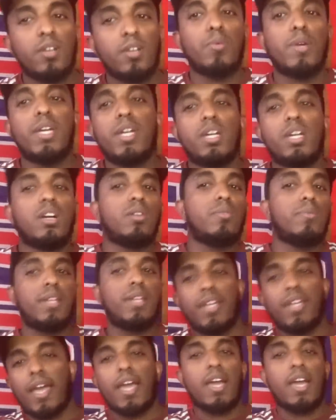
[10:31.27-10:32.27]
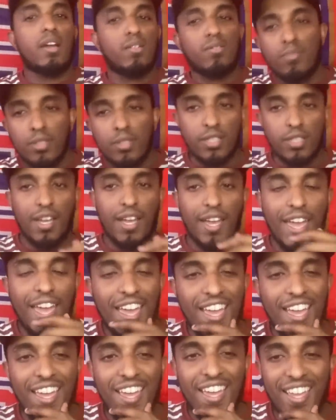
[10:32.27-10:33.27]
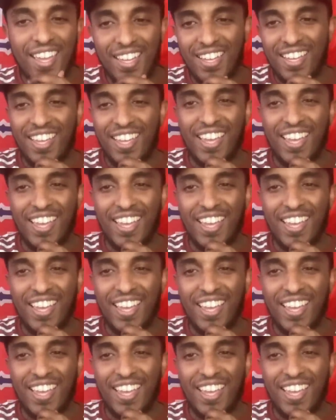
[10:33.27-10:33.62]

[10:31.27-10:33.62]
We're going down. Hey,